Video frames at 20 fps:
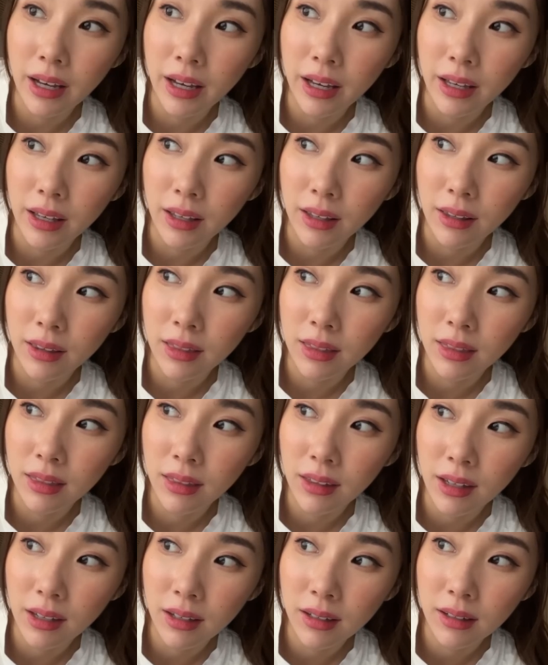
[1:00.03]
I
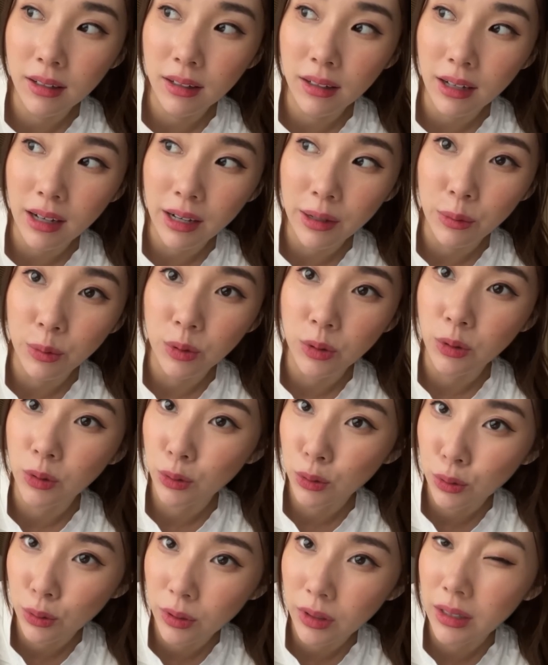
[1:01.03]
think I will
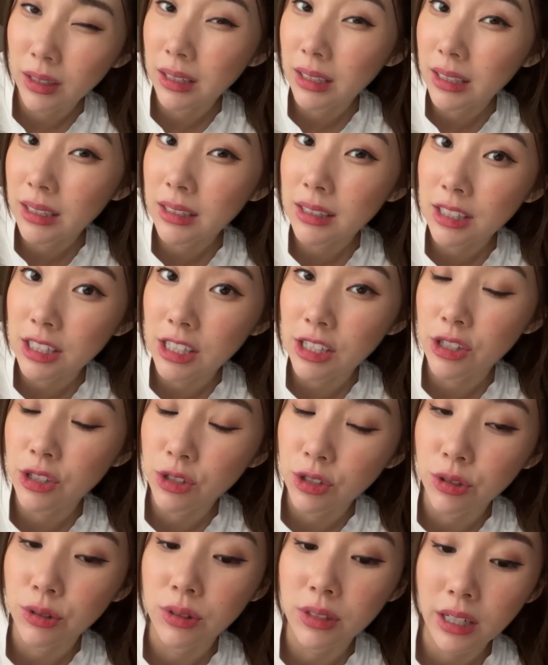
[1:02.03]
go earlier just
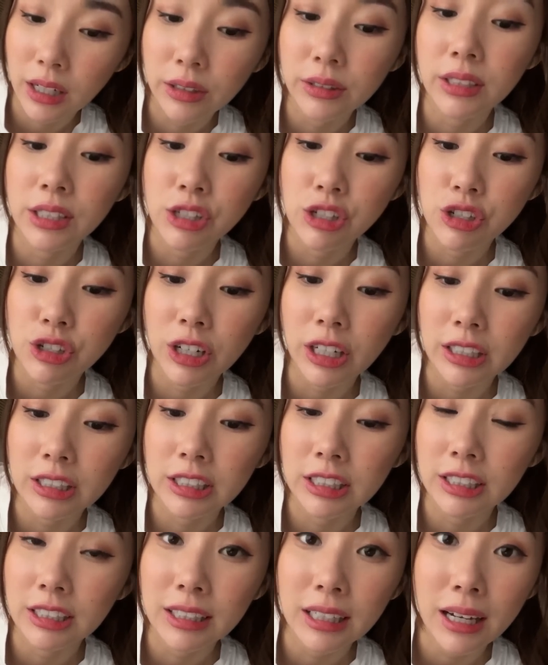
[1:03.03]
to tell the
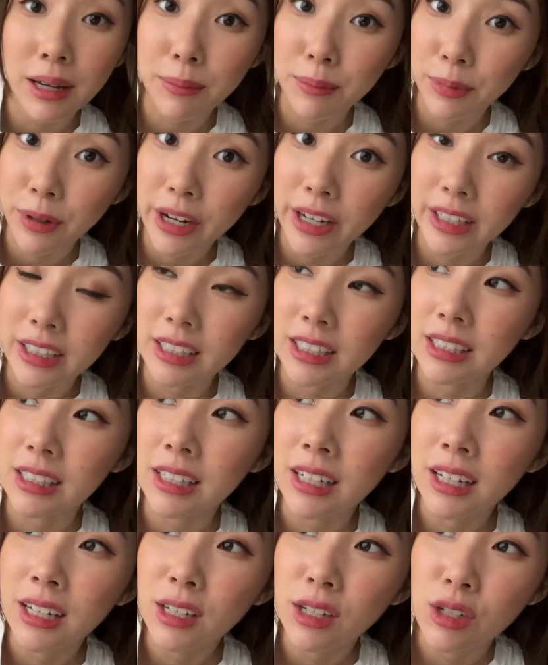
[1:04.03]
instructor that I'm
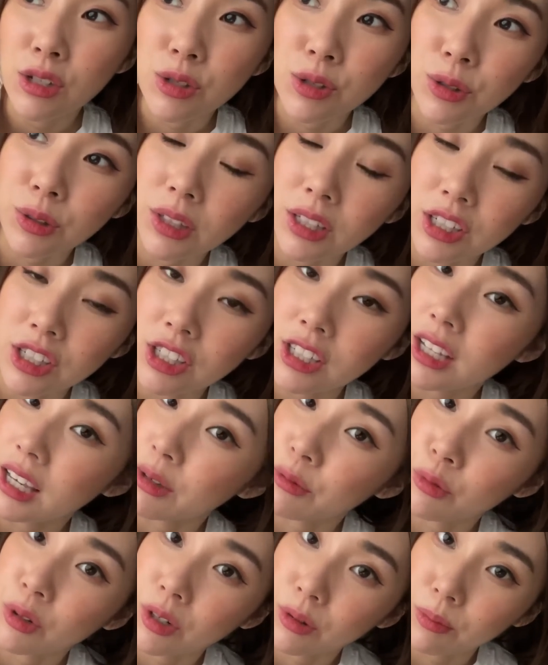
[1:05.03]
pregnant so that she
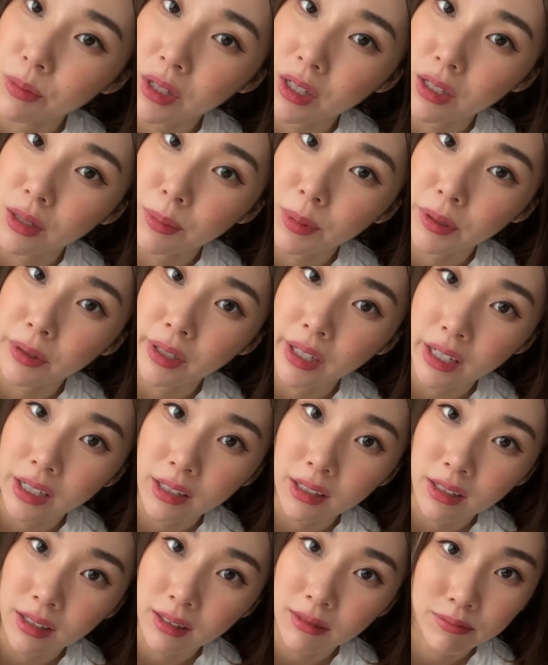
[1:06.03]
can warn me about
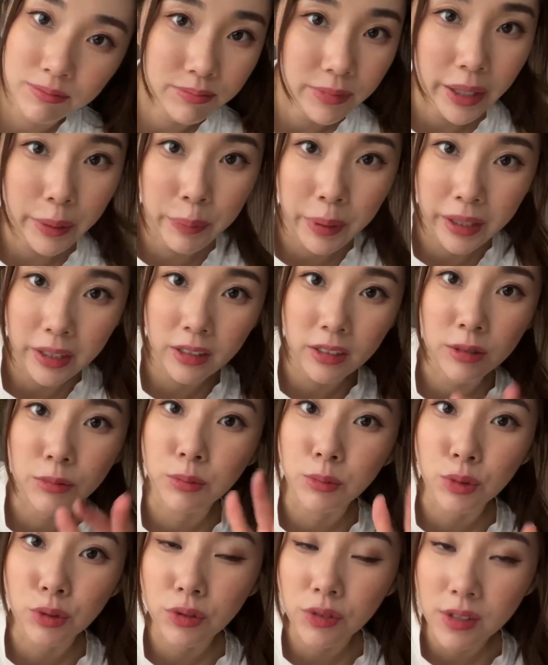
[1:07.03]
any like particular
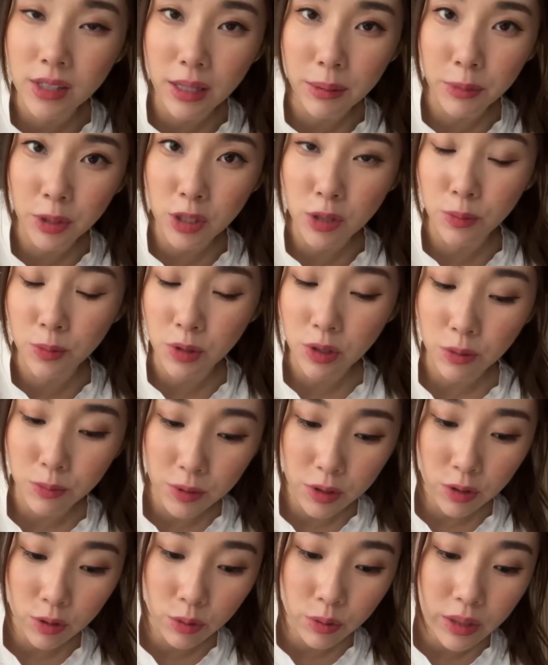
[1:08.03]
moves that I'm not supposed to
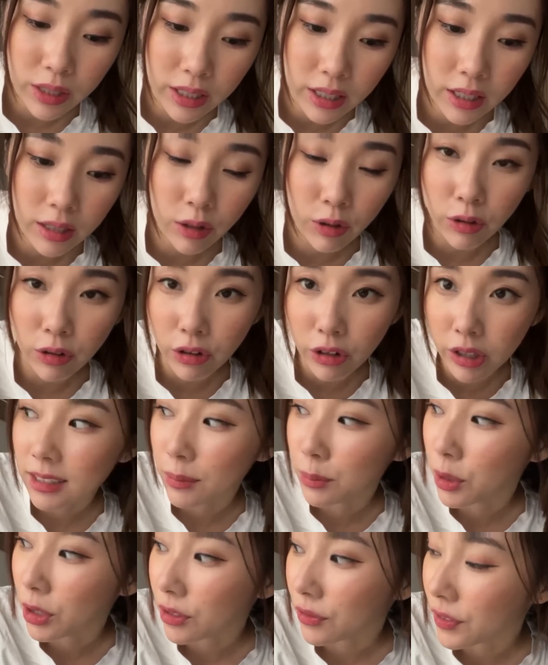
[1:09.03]
be doing or
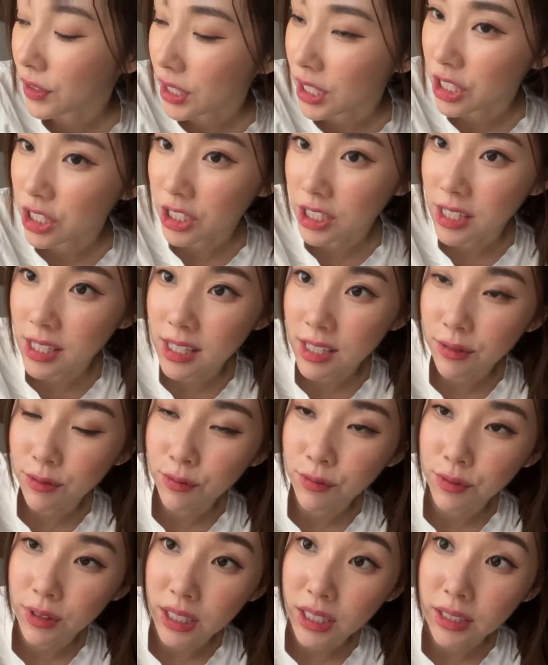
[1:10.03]
some modifications if
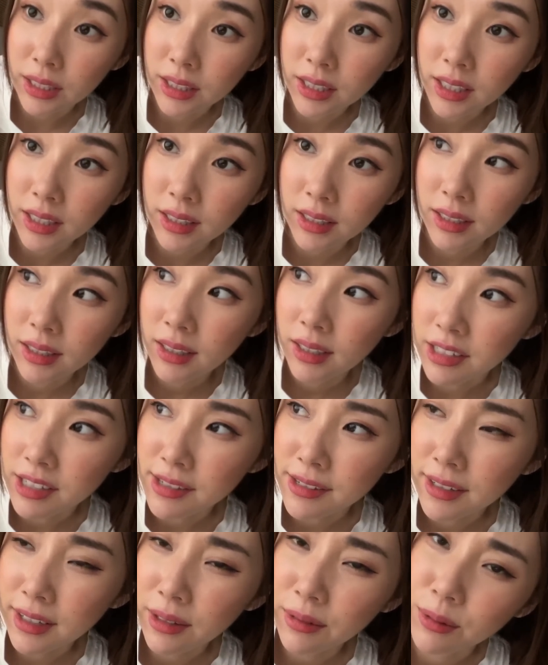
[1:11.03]
needed.
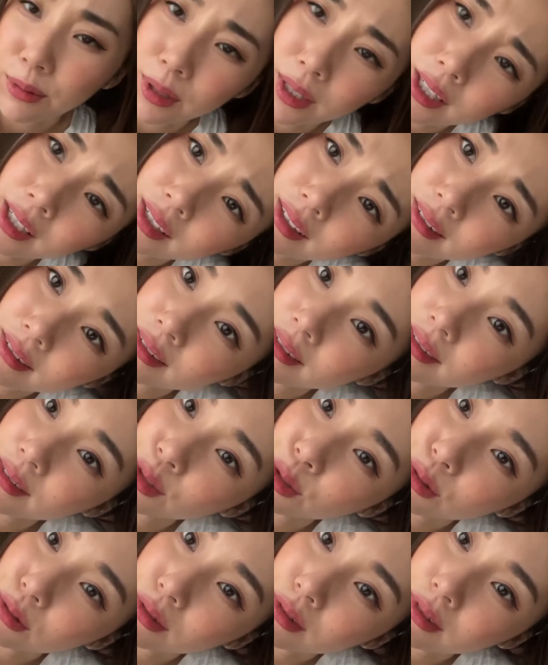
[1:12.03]
Just can't wait
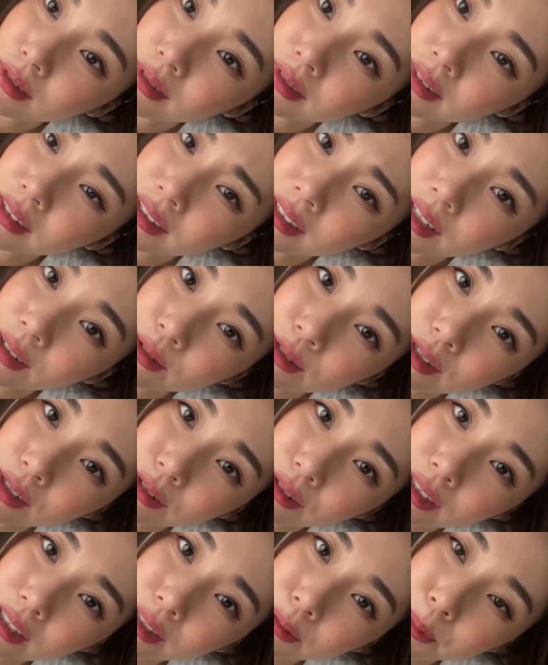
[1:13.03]
to announce
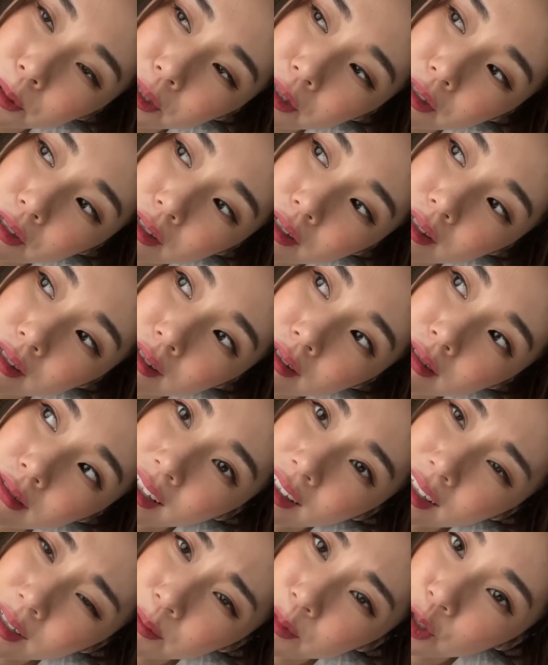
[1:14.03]
already because I
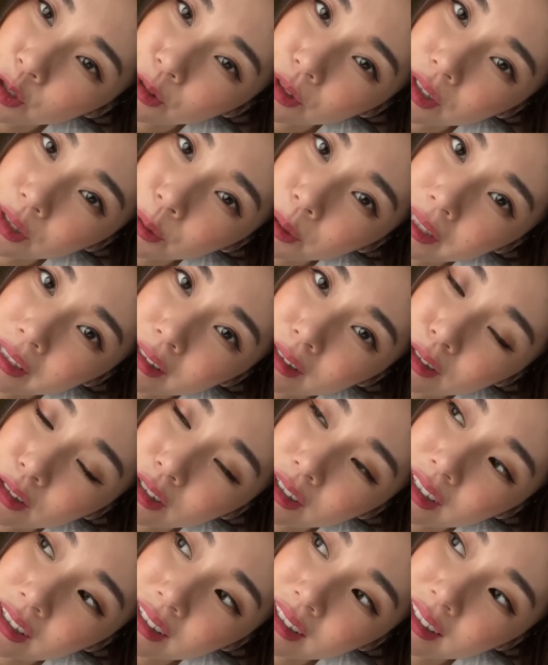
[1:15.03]
think I'm showing quite a
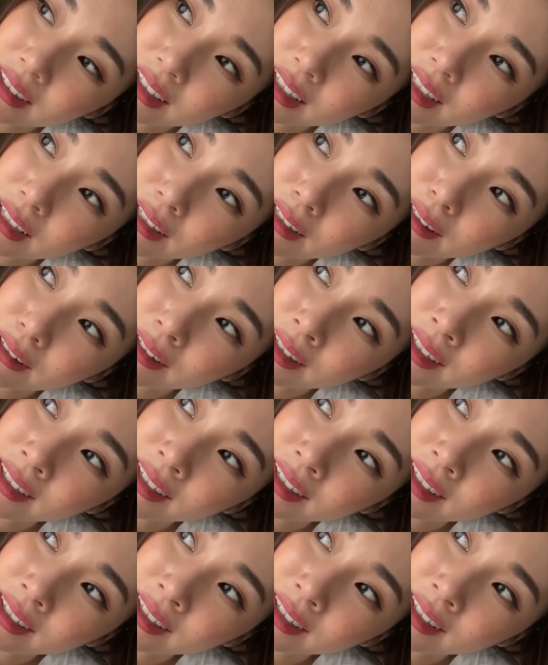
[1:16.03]
lot and